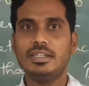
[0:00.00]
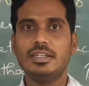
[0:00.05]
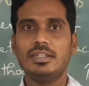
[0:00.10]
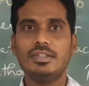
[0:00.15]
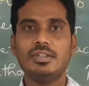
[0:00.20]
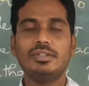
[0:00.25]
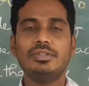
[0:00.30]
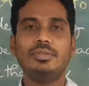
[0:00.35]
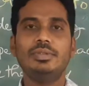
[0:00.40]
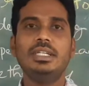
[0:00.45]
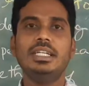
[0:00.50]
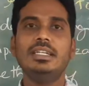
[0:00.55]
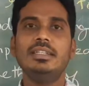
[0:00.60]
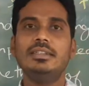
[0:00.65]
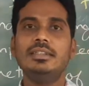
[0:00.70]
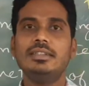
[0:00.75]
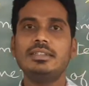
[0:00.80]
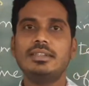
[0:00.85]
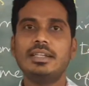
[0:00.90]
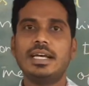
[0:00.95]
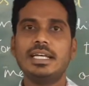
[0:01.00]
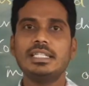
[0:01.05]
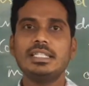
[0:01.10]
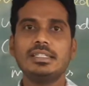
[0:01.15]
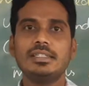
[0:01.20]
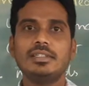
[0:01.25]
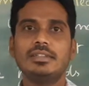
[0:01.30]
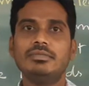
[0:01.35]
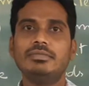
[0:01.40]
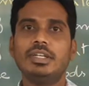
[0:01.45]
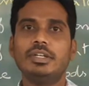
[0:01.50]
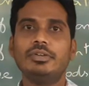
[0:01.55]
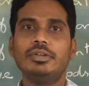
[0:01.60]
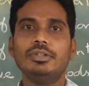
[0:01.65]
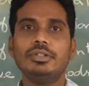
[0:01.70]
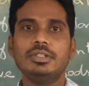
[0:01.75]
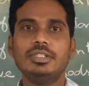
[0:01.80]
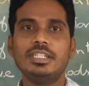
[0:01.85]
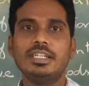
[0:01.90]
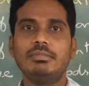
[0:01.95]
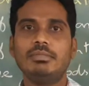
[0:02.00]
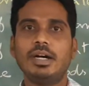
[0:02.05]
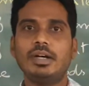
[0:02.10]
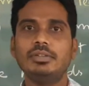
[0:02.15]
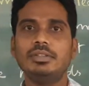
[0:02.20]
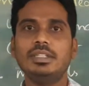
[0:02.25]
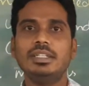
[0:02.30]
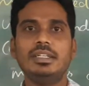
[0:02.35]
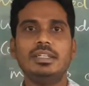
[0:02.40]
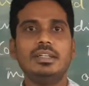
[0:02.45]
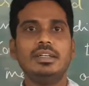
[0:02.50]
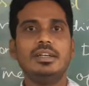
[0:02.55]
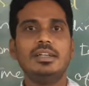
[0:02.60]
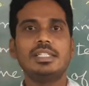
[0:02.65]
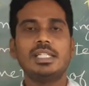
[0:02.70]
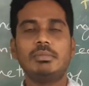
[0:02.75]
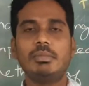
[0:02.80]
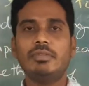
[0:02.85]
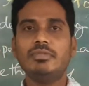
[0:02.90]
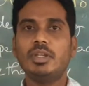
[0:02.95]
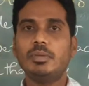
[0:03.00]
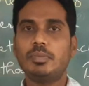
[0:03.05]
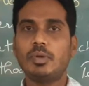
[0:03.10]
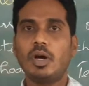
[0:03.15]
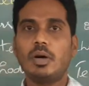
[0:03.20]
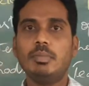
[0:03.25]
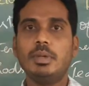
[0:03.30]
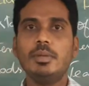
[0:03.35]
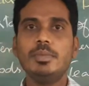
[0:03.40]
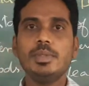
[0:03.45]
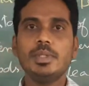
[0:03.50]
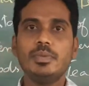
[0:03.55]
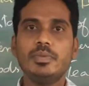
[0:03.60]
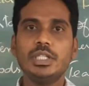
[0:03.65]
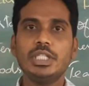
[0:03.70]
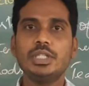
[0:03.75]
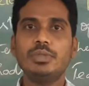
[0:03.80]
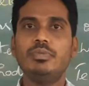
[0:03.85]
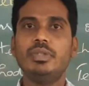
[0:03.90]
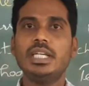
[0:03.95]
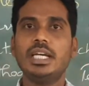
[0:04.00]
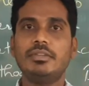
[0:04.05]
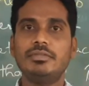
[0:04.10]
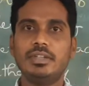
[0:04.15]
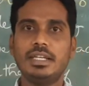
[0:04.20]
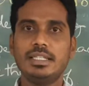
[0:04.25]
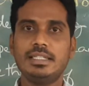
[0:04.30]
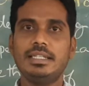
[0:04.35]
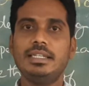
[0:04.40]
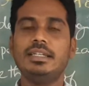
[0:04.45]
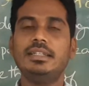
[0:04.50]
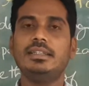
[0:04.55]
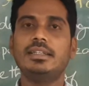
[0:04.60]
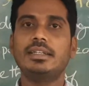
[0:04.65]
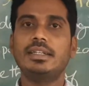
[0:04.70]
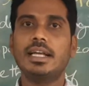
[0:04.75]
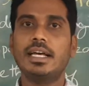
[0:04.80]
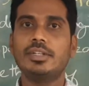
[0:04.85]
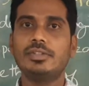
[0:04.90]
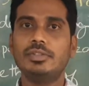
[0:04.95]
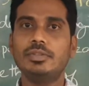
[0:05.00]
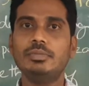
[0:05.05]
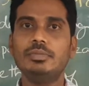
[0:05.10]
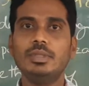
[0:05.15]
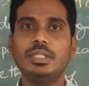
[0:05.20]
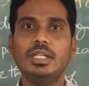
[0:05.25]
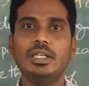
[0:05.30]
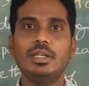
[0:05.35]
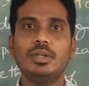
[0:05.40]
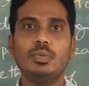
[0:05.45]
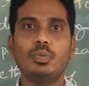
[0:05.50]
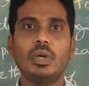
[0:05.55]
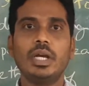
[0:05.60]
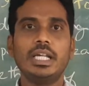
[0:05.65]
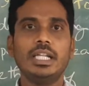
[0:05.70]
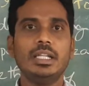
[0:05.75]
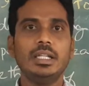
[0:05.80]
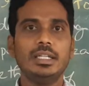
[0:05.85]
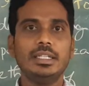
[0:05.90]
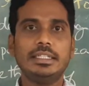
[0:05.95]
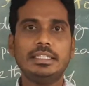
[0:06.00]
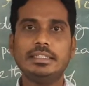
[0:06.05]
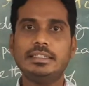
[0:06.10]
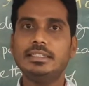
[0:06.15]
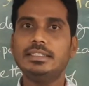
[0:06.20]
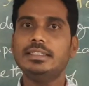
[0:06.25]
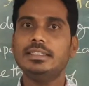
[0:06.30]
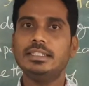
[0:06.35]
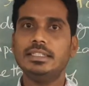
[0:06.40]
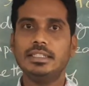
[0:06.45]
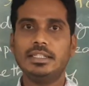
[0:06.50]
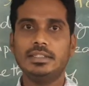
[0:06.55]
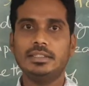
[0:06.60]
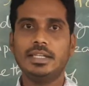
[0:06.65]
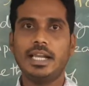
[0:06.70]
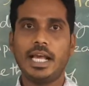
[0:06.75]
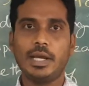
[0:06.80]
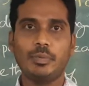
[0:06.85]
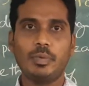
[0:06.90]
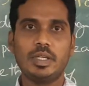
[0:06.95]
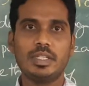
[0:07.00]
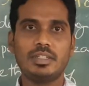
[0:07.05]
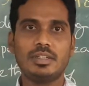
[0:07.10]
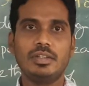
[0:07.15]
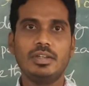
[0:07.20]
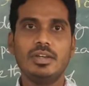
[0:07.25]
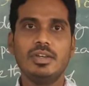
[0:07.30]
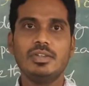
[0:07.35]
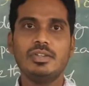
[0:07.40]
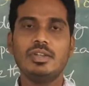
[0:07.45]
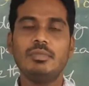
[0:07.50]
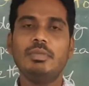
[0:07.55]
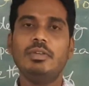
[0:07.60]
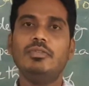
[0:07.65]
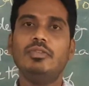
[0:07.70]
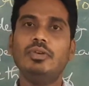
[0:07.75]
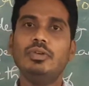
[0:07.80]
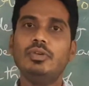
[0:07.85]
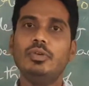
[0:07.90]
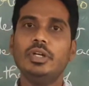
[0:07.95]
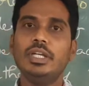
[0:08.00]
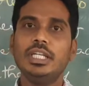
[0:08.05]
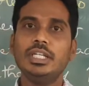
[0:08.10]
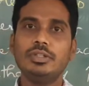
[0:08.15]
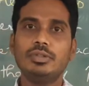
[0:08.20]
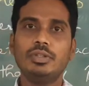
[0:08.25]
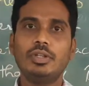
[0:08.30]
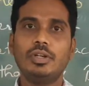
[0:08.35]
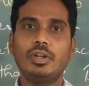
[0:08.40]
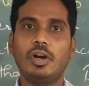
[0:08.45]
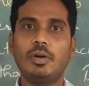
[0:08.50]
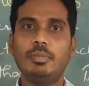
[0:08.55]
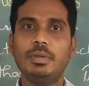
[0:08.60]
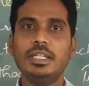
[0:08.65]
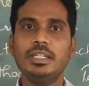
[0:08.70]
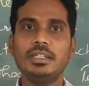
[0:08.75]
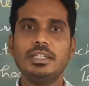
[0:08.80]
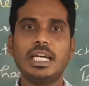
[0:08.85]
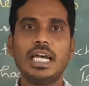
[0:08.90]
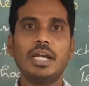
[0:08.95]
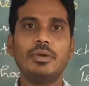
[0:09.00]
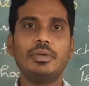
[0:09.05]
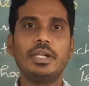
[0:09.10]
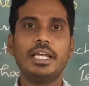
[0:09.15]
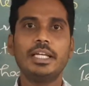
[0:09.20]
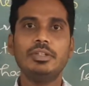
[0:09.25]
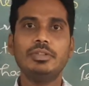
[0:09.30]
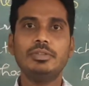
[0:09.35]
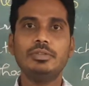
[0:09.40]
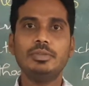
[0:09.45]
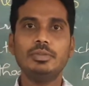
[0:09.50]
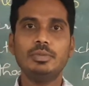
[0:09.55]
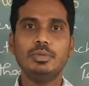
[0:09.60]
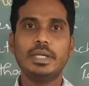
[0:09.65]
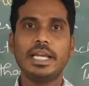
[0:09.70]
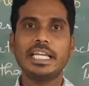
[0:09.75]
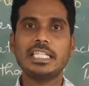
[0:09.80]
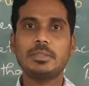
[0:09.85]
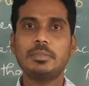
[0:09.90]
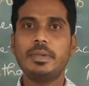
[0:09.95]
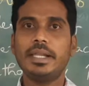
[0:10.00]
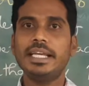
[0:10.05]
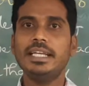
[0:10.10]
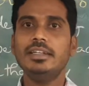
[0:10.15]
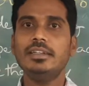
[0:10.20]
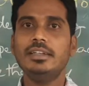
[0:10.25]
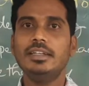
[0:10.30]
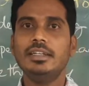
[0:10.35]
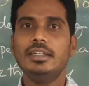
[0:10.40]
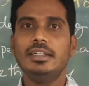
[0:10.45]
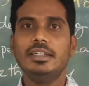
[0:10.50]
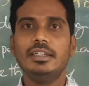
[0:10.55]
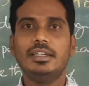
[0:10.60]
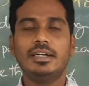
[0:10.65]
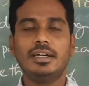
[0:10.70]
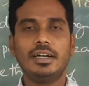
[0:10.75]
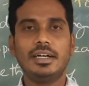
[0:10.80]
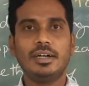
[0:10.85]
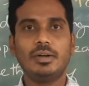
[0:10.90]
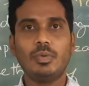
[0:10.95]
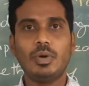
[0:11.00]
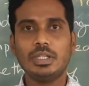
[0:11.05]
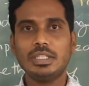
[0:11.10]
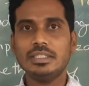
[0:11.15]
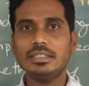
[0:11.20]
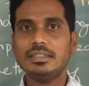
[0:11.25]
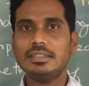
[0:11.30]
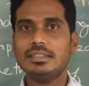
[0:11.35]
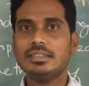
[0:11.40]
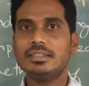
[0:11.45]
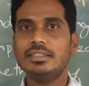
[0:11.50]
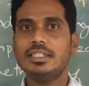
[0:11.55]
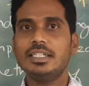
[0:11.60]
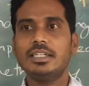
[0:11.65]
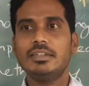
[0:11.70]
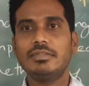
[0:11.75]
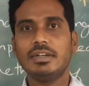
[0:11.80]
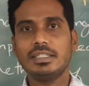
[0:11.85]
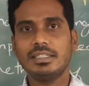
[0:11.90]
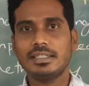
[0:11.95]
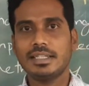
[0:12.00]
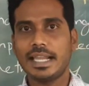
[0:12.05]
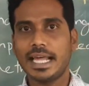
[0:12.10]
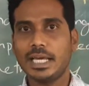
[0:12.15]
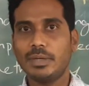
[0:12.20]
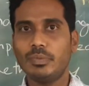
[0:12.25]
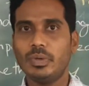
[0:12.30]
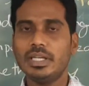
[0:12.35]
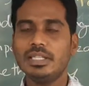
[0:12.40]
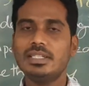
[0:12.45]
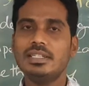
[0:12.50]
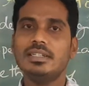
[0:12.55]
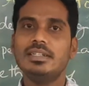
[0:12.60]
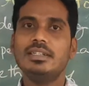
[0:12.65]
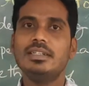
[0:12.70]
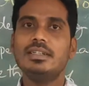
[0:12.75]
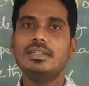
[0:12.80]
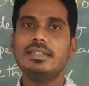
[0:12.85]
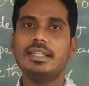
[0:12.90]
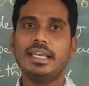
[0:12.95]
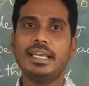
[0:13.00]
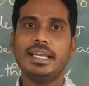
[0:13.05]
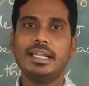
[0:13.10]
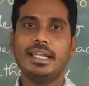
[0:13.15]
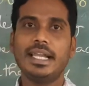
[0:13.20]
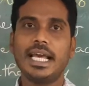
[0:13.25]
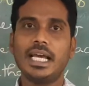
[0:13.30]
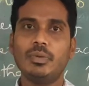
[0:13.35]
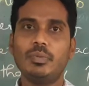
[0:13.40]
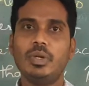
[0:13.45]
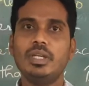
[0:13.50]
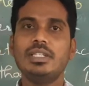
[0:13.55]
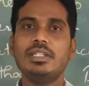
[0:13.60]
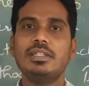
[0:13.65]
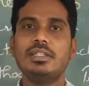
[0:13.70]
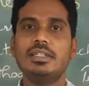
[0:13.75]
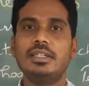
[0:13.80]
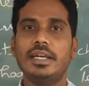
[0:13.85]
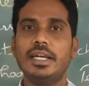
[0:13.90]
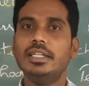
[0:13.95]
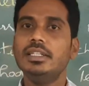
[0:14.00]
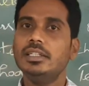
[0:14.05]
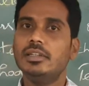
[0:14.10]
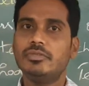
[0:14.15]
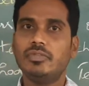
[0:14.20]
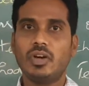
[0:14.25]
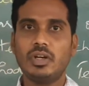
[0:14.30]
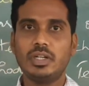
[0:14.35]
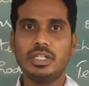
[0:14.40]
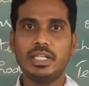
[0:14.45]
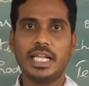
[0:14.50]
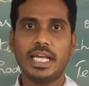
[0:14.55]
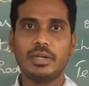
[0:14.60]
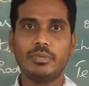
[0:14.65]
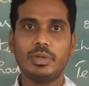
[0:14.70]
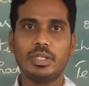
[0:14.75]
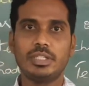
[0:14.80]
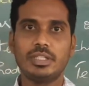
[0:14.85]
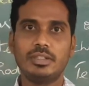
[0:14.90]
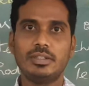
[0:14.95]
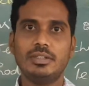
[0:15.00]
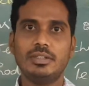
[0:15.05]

So, today in this class, we are going to see about some of the problems which we are facing in the classroom while teaching English language. So, before going into the topic, I would like to explain what is first language, second language, and a foreign language.